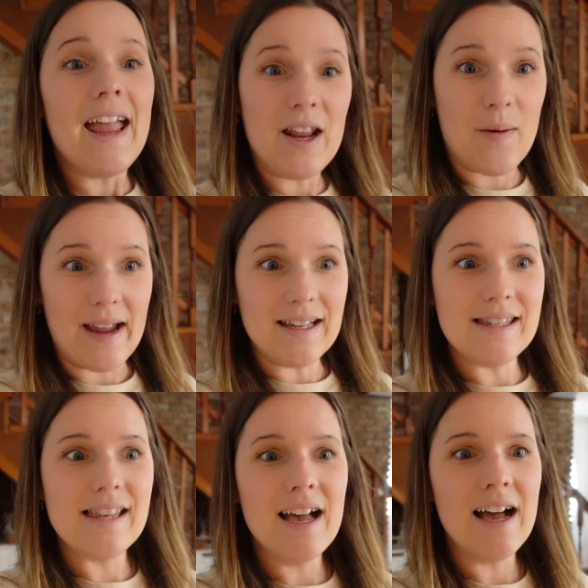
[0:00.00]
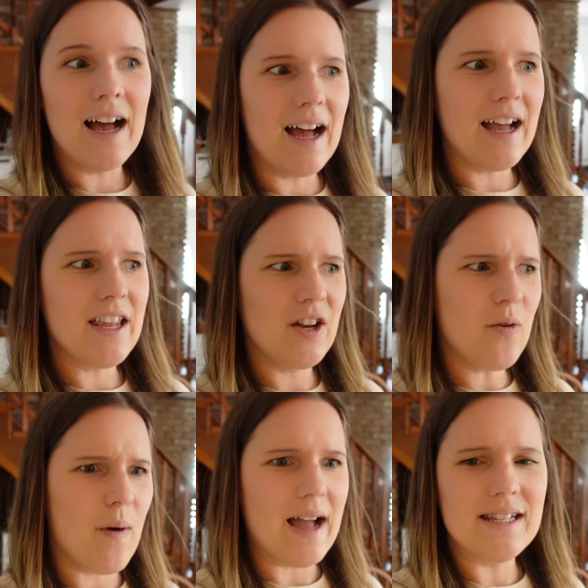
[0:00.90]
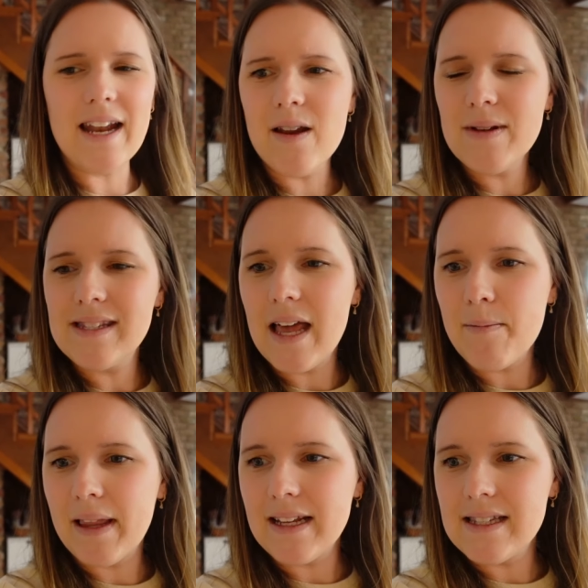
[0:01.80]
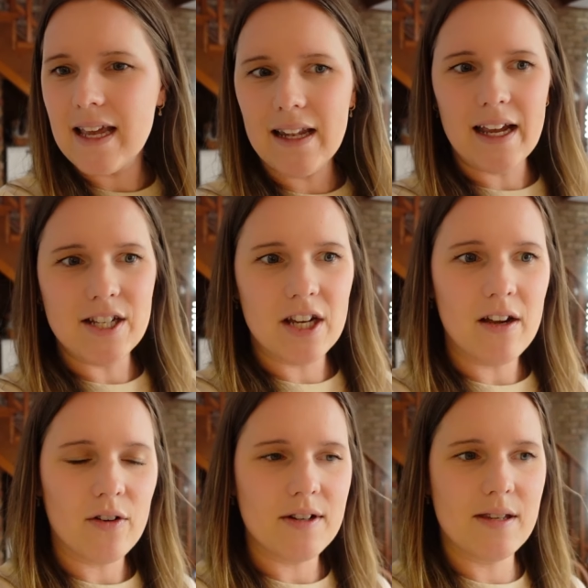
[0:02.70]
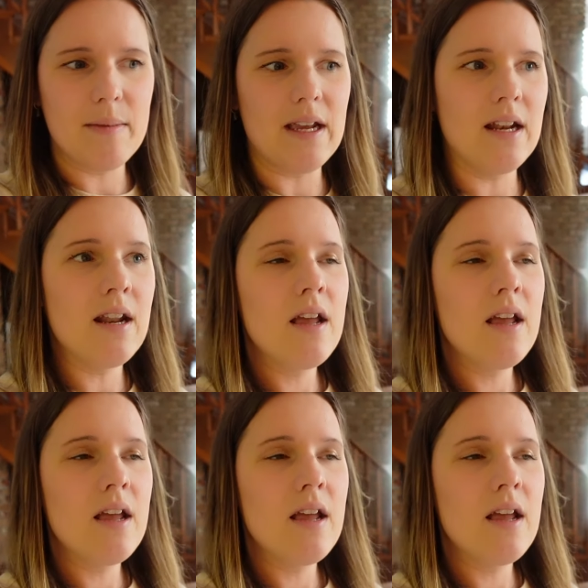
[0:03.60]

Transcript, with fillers: Anyways, uh, you know what? Did anyone set plates yet, Elijah or Simeon?